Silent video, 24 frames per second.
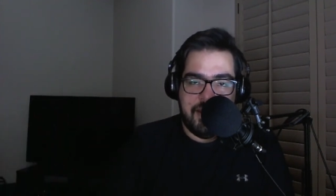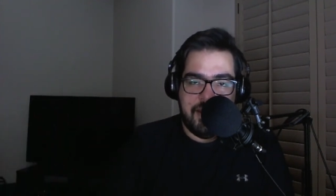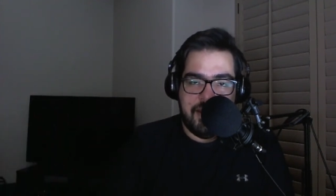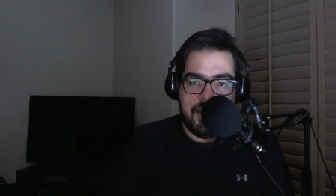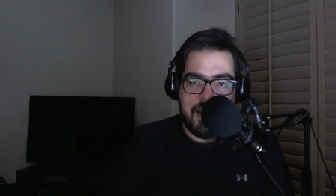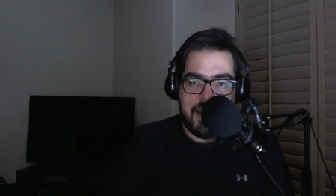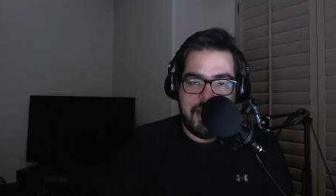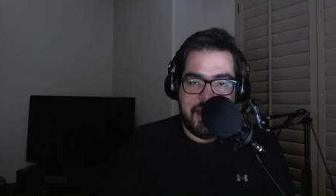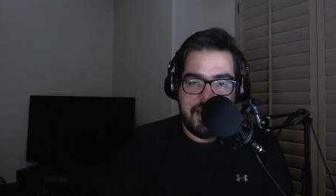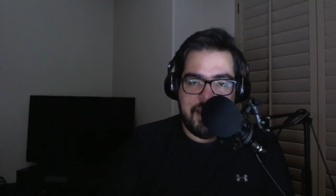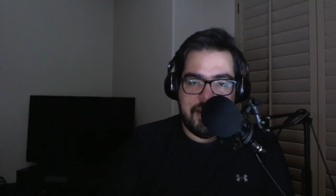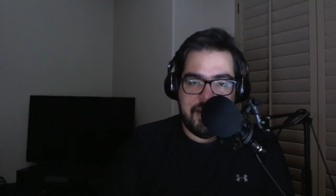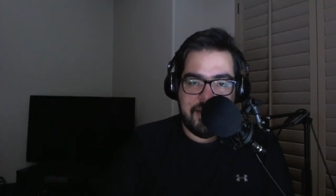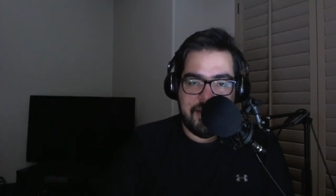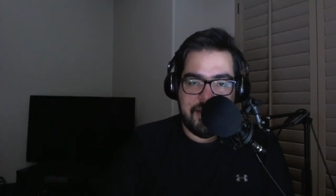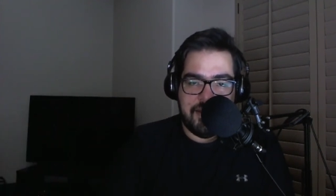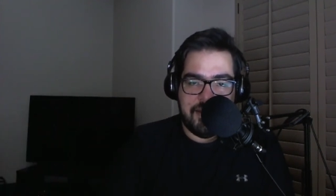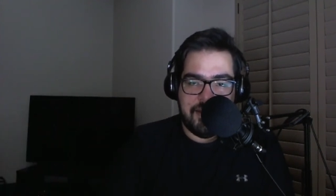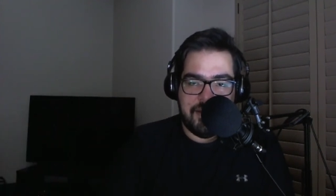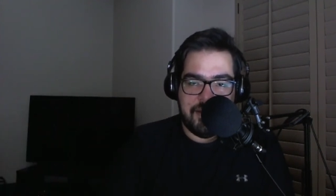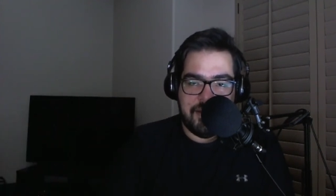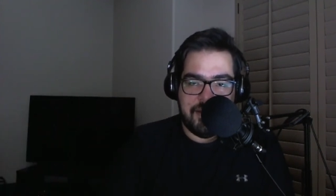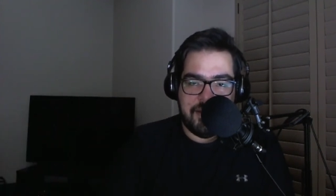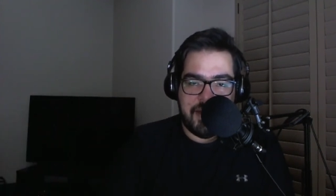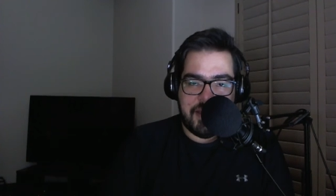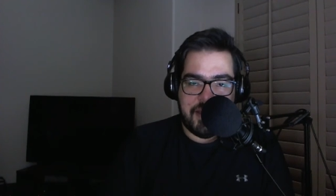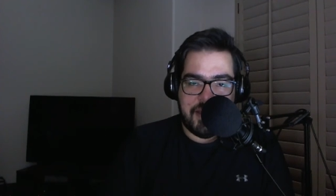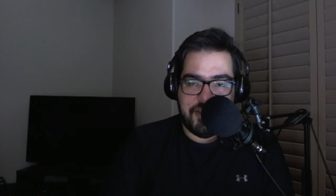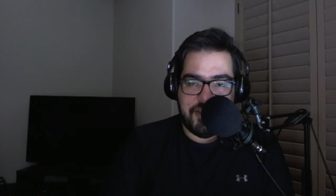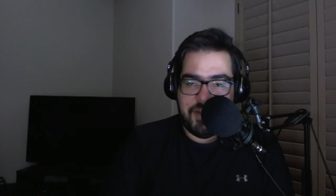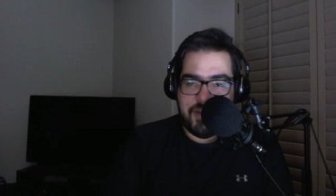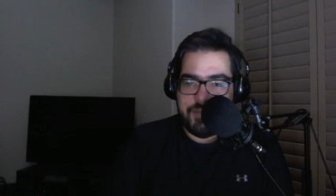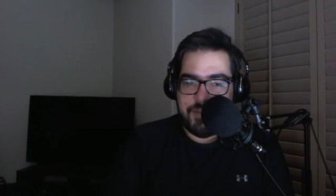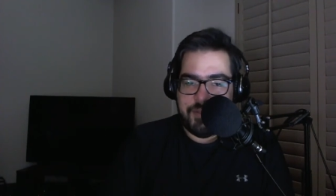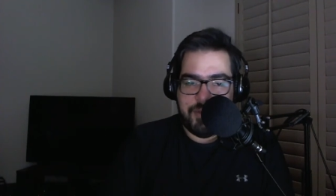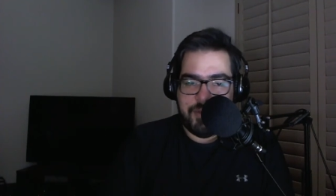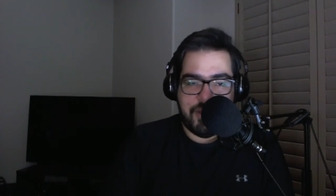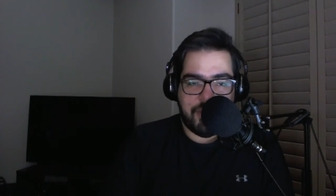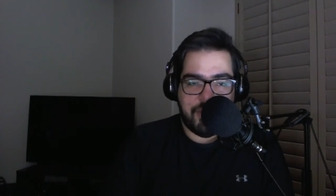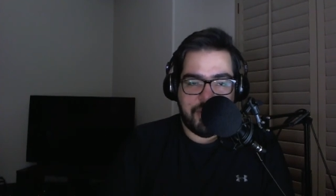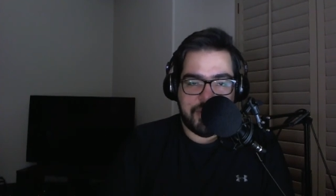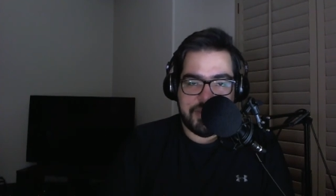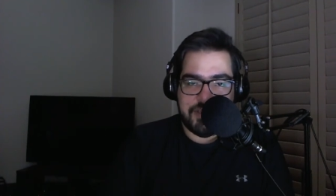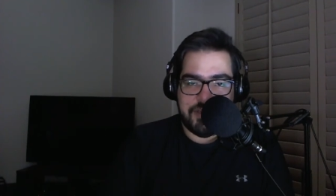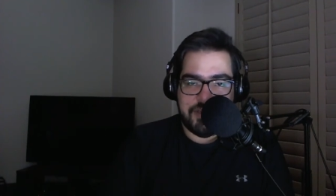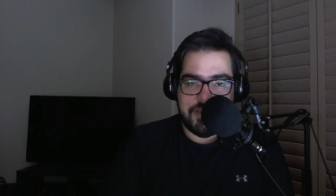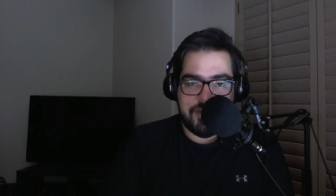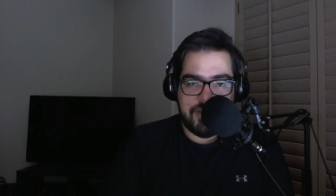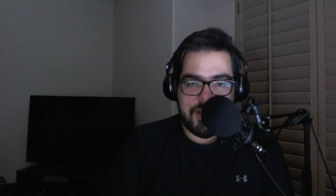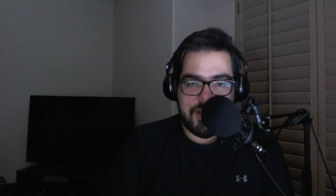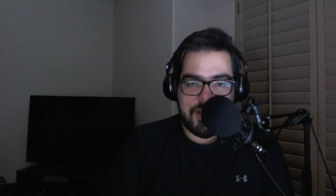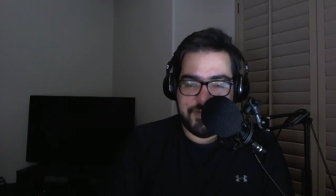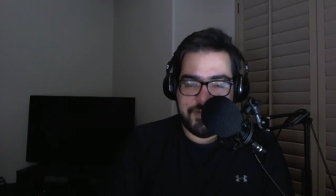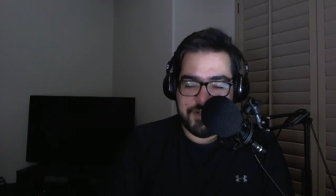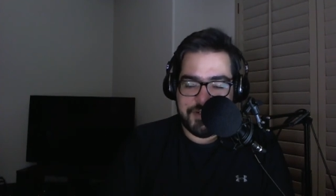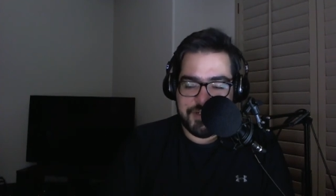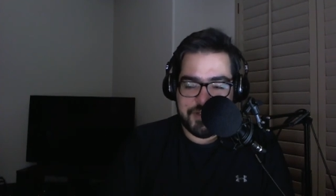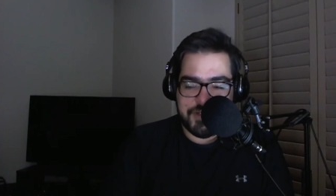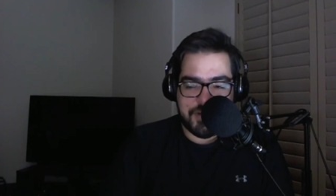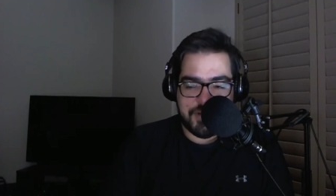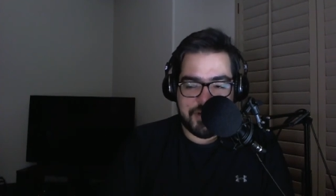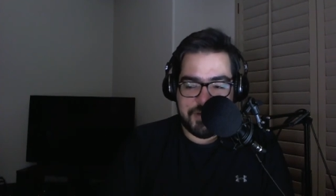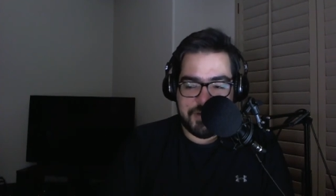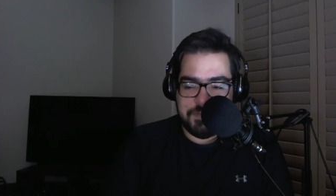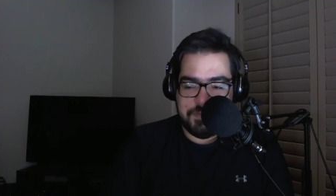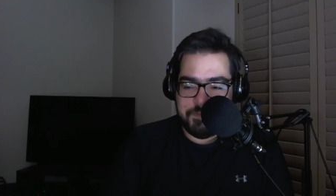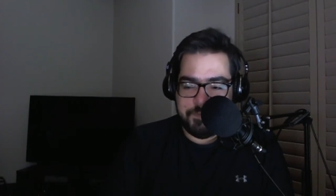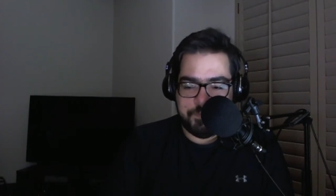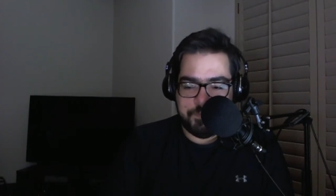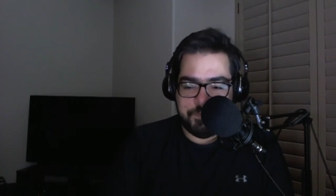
And uh, I thought my brother was going to do that for sure, and